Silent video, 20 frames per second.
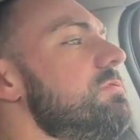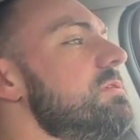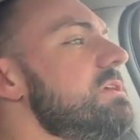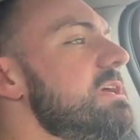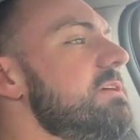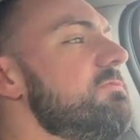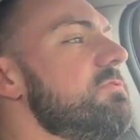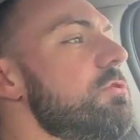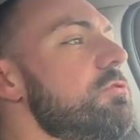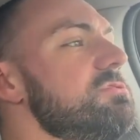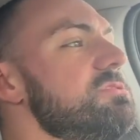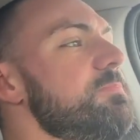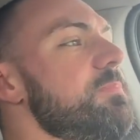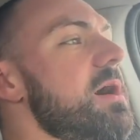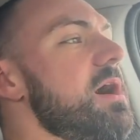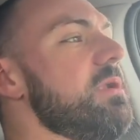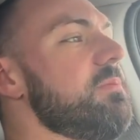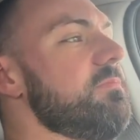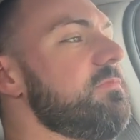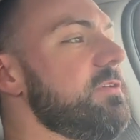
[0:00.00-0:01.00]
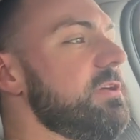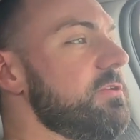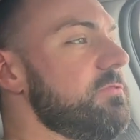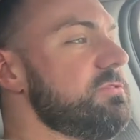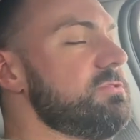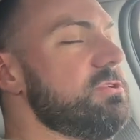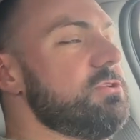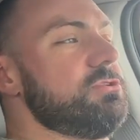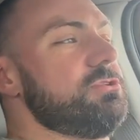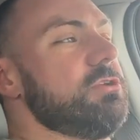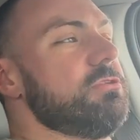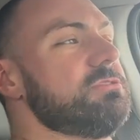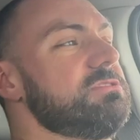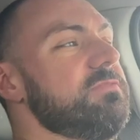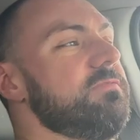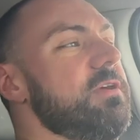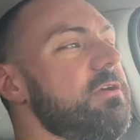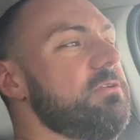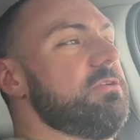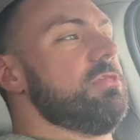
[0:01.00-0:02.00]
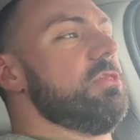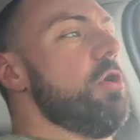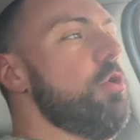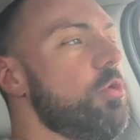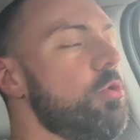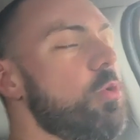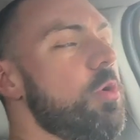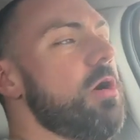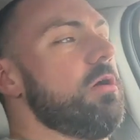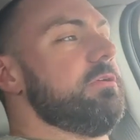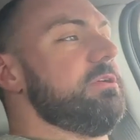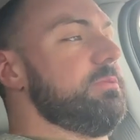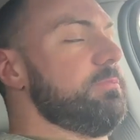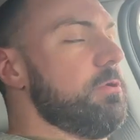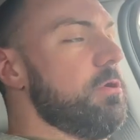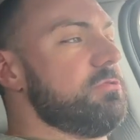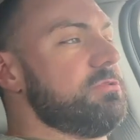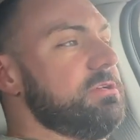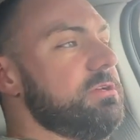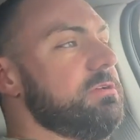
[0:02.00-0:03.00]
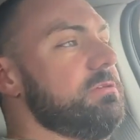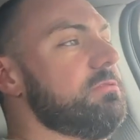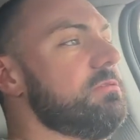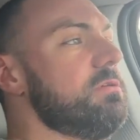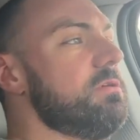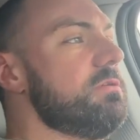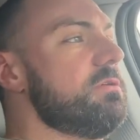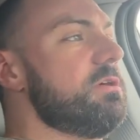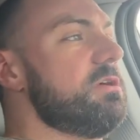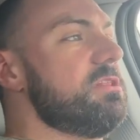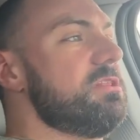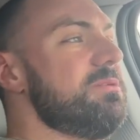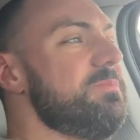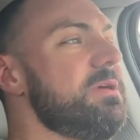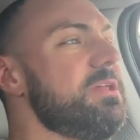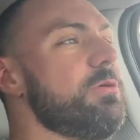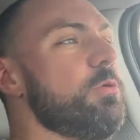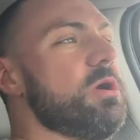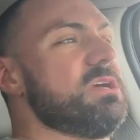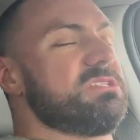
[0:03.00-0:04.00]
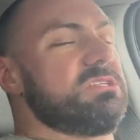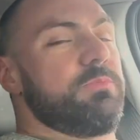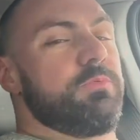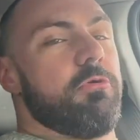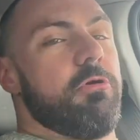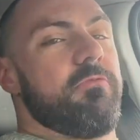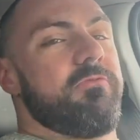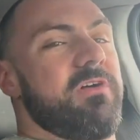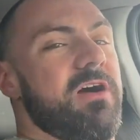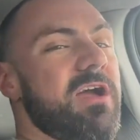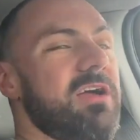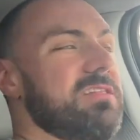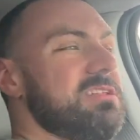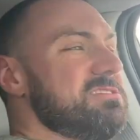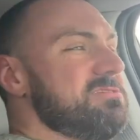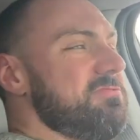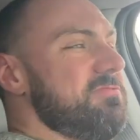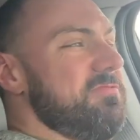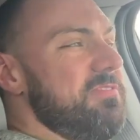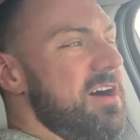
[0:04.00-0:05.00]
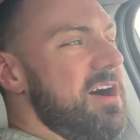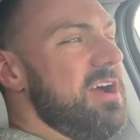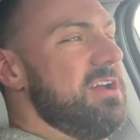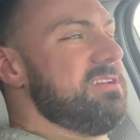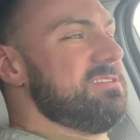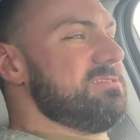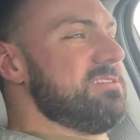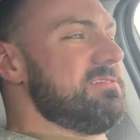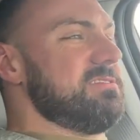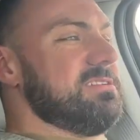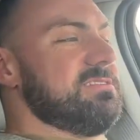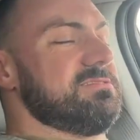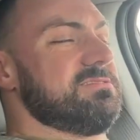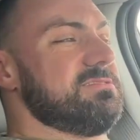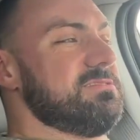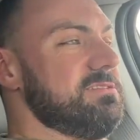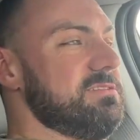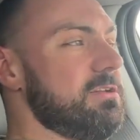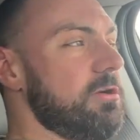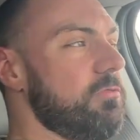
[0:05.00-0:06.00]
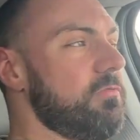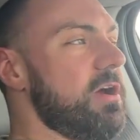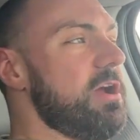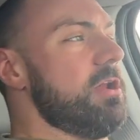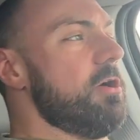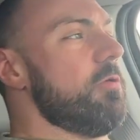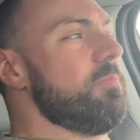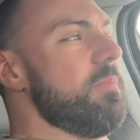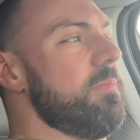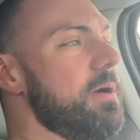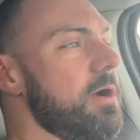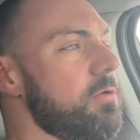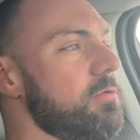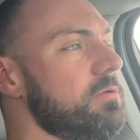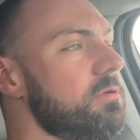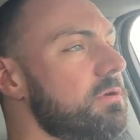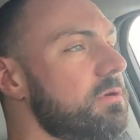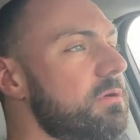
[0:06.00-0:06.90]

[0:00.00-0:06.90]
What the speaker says: even though it's a bottom feeder, it's a very low quality protein. The amino acid profile is fine. It's nothing to, you know, write home about.